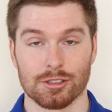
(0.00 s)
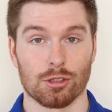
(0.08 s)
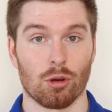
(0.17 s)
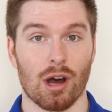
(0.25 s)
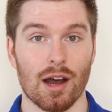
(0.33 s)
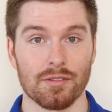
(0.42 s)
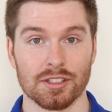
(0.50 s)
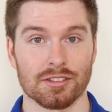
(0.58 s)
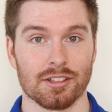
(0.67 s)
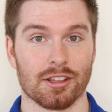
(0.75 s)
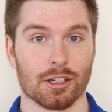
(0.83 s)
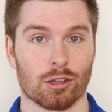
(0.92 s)
So
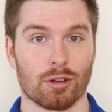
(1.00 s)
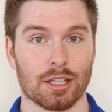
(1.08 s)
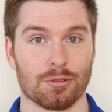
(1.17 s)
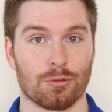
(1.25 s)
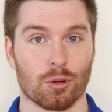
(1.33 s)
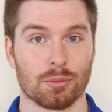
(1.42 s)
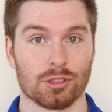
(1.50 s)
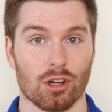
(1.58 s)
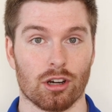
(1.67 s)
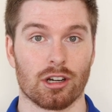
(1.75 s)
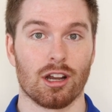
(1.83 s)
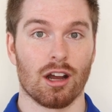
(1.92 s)
obviously the correct forms
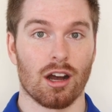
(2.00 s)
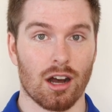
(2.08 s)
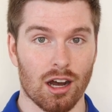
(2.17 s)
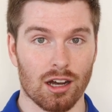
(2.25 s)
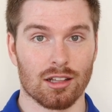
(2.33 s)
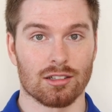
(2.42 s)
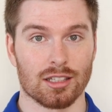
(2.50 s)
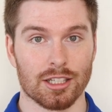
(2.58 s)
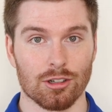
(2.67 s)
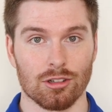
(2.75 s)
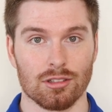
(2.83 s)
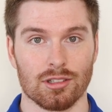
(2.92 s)
are a
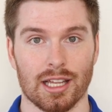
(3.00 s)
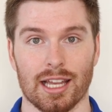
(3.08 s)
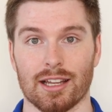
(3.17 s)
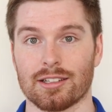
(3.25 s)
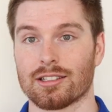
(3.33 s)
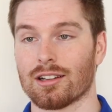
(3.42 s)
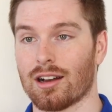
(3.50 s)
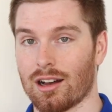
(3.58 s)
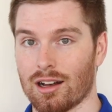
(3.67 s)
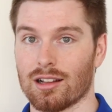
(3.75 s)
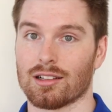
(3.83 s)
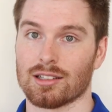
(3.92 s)
little and
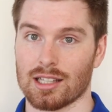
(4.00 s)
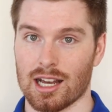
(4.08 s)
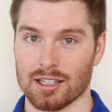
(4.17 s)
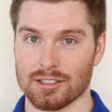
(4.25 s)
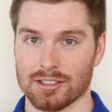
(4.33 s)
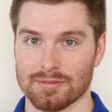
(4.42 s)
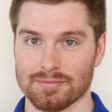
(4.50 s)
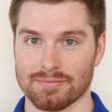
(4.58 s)
a lot.